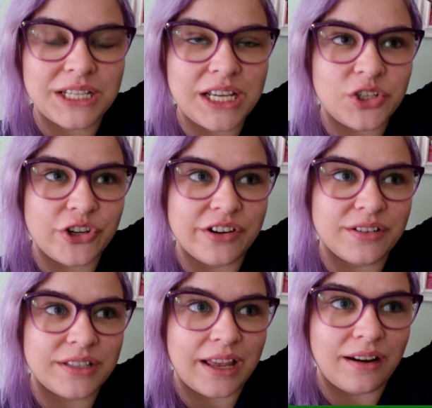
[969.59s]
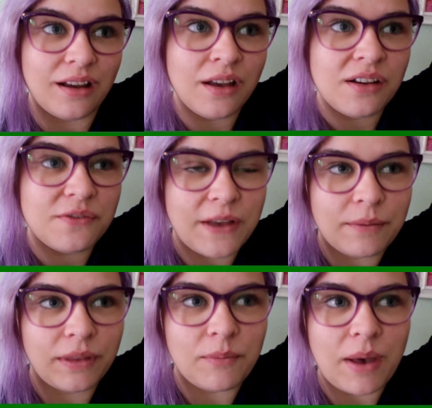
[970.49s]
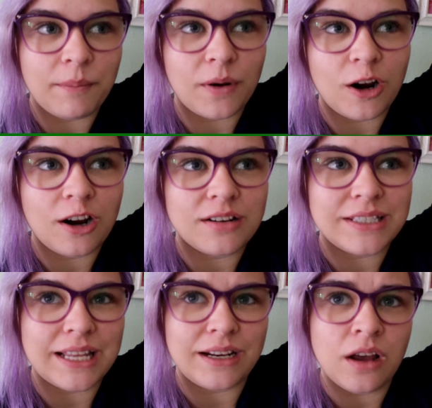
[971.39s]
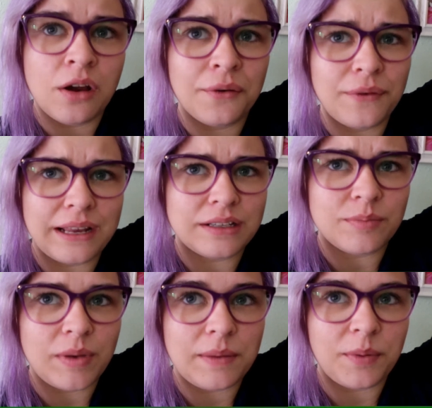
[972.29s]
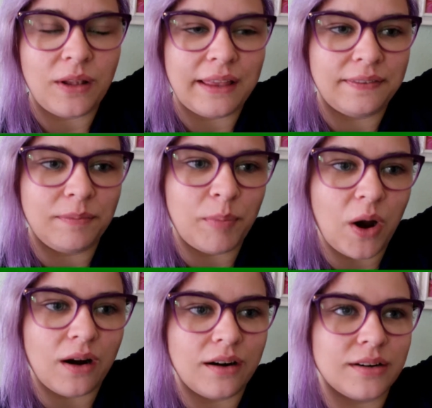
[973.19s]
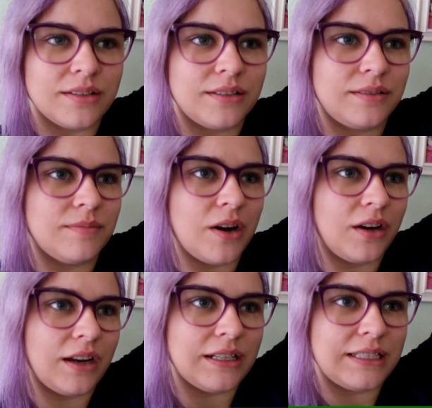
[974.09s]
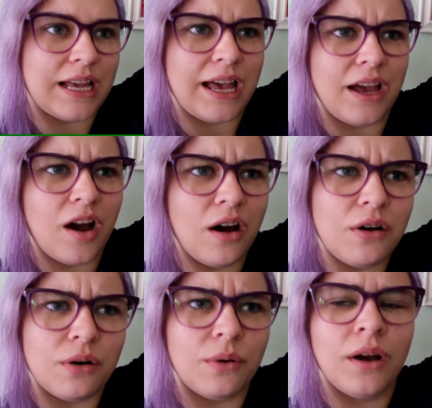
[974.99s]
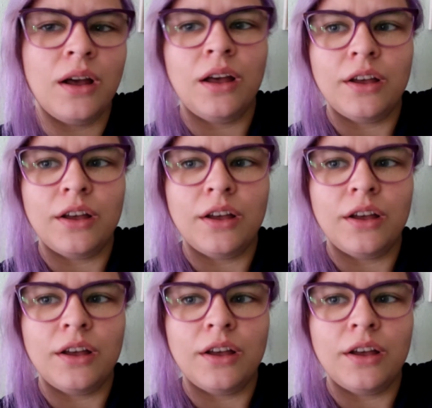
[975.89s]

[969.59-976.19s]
teachers and family members and random people at bars are gonna say, oh,